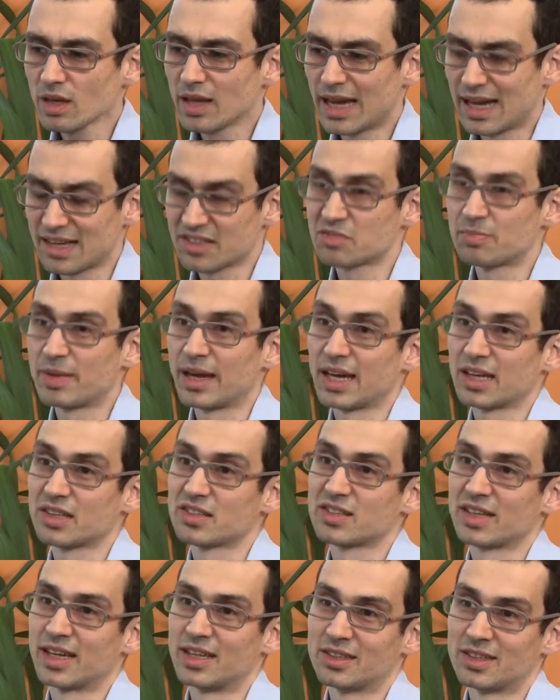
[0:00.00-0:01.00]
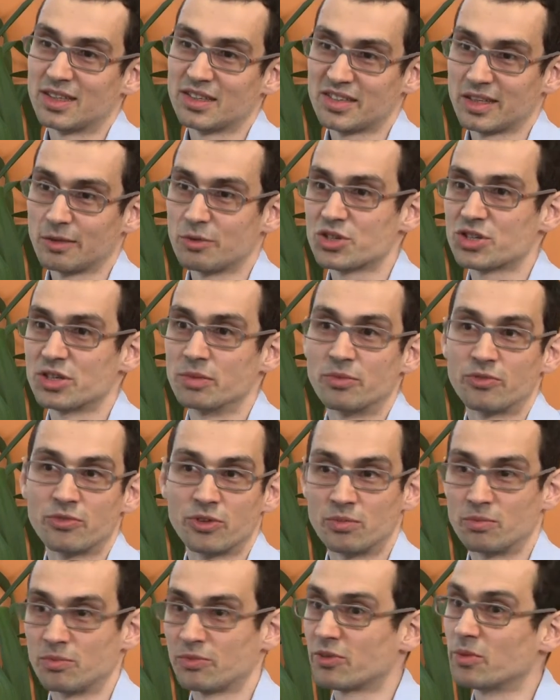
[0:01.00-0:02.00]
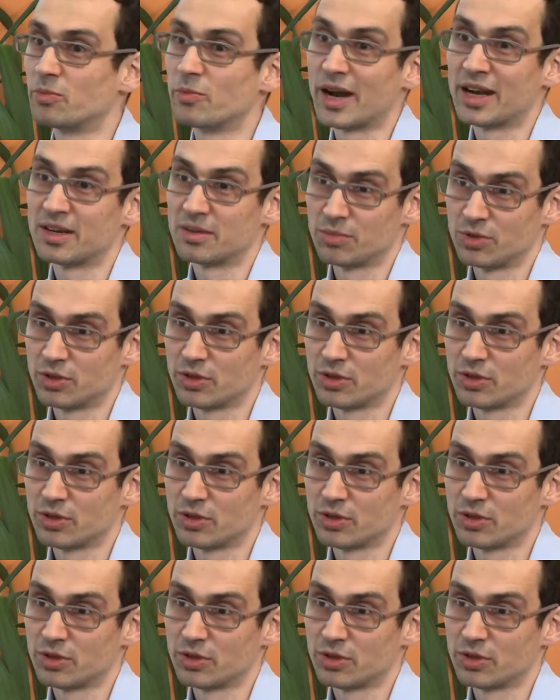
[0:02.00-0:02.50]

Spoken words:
aspects and distinguish them from random